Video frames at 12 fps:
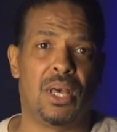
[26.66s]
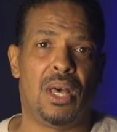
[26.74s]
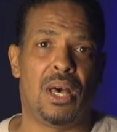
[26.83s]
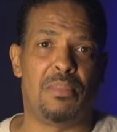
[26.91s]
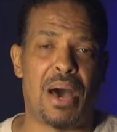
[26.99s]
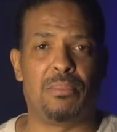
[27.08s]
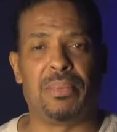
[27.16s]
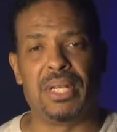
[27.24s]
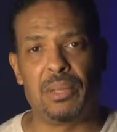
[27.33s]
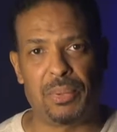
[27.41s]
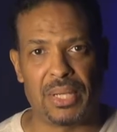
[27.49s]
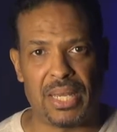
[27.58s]
about
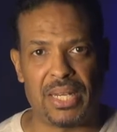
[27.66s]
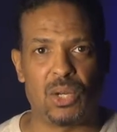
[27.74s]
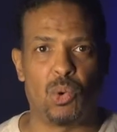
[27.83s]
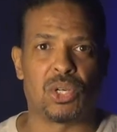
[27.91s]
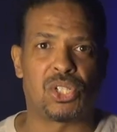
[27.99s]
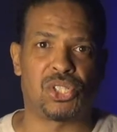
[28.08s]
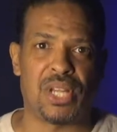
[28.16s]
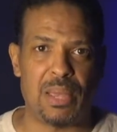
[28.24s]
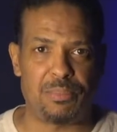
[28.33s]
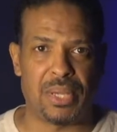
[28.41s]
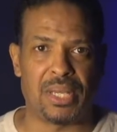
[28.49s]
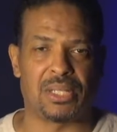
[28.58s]
manipulating or
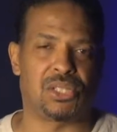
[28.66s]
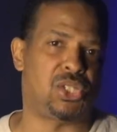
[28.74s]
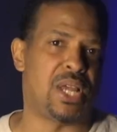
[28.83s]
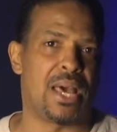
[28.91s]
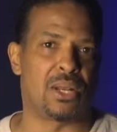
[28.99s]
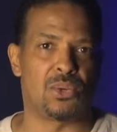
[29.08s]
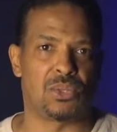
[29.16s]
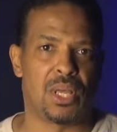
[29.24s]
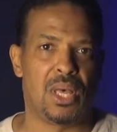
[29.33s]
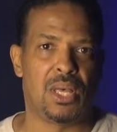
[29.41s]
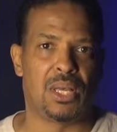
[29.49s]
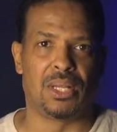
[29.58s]
shaping shadows,
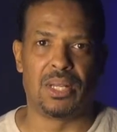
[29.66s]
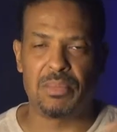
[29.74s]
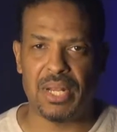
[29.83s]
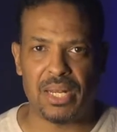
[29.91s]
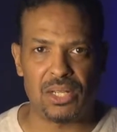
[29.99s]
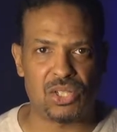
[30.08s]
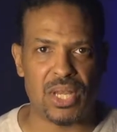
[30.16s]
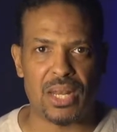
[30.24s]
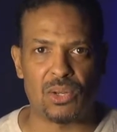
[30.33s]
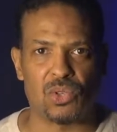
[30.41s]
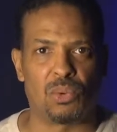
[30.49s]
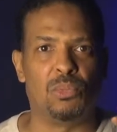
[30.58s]
eliminating
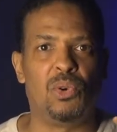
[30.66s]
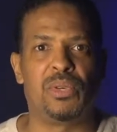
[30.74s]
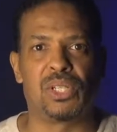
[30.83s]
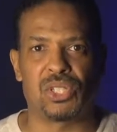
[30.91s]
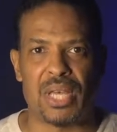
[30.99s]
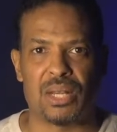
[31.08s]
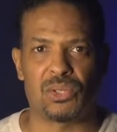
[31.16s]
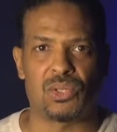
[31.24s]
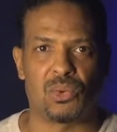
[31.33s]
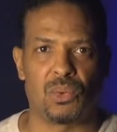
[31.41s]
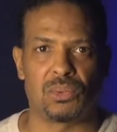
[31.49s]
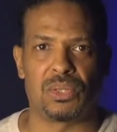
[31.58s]
shadows or moving shadows
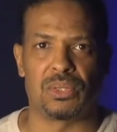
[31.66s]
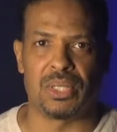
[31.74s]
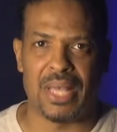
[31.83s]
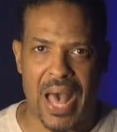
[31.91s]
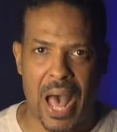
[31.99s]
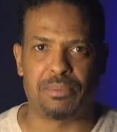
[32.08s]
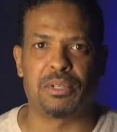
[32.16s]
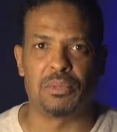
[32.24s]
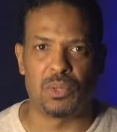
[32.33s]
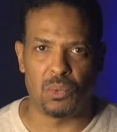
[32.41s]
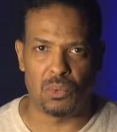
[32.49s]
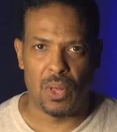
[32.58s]
to the
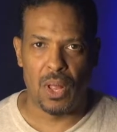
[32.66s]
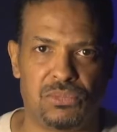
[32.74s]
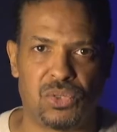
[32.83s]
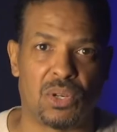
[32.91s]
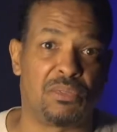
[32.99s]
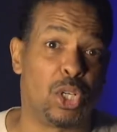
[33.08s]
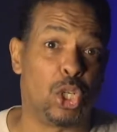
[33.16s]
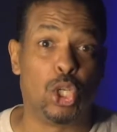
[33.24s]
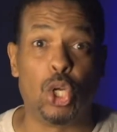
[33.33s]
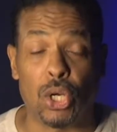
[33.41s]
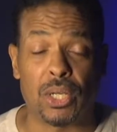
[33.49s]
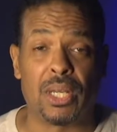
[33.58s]
optimal sort of a
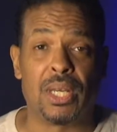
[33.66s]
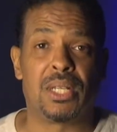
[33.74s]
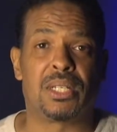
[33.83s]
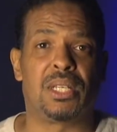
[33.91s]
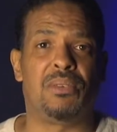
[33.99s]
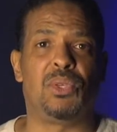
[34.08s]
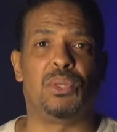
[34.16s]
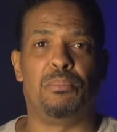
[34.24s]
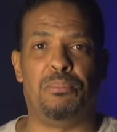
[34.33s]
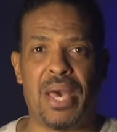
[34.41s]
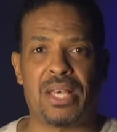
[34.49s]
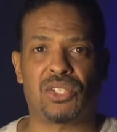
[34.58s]
look to give you the
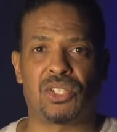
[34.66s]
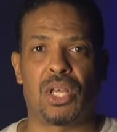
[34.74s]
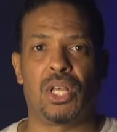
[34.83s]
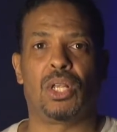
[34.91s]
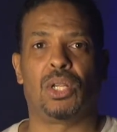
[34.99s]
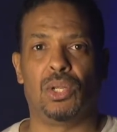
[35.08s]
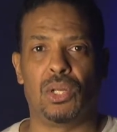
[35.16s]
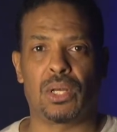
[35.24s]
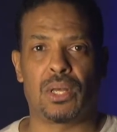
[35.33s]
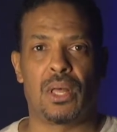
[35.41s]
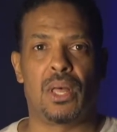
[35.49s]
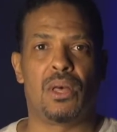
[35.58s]
best
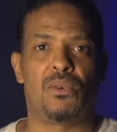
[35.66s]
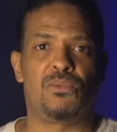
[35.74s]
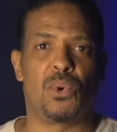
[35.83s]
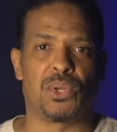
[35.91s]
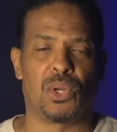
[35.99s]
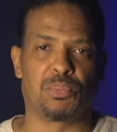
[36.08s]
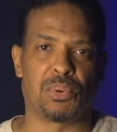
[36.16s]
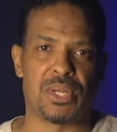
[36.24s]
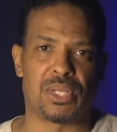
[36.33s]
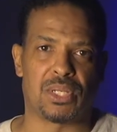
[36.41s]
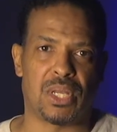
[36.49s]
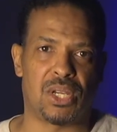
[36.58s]
look for your
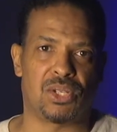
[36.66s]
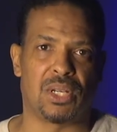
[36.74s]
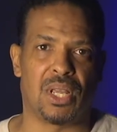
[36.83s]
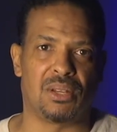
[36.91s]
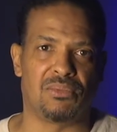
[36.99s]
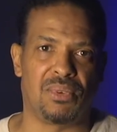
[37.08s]
presentation in